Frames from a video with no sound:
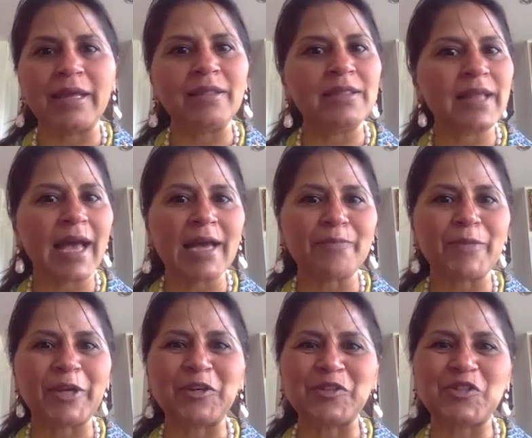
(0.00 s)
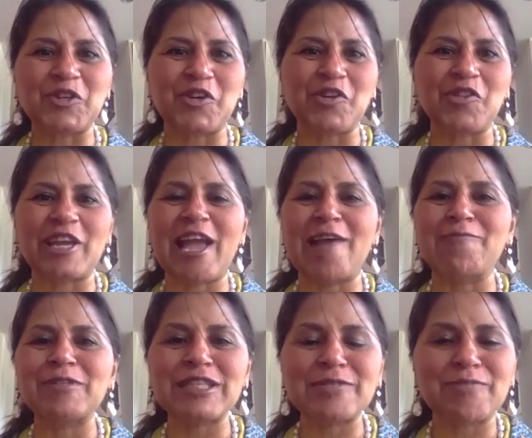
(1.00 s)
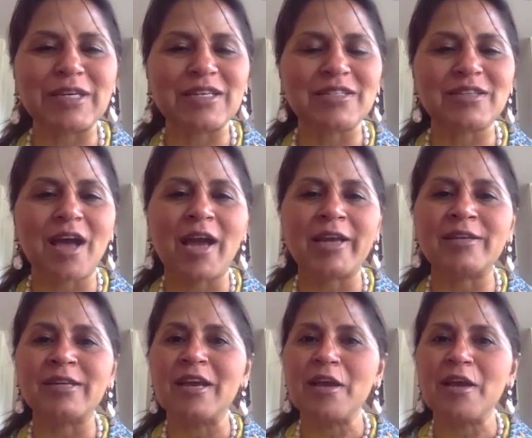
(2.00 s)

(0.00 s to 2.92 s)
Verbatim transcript: in that because you know the campus has been designed